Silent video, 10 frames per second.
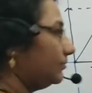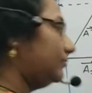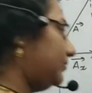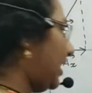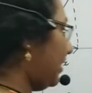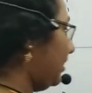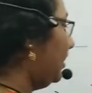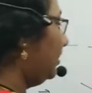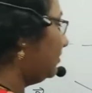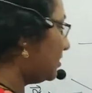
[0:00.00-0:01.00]
Then
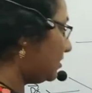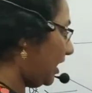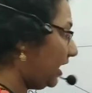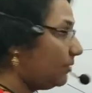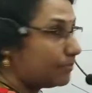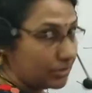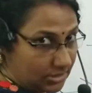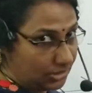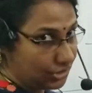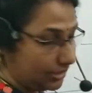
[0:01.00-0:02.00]
the same
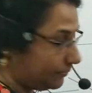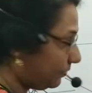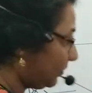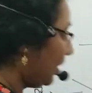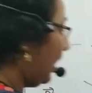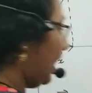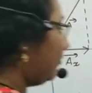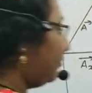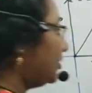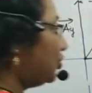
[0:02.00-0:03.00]
procedure. At
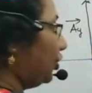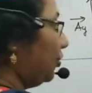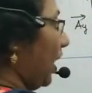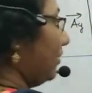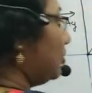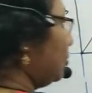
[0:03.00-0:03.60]
first, you have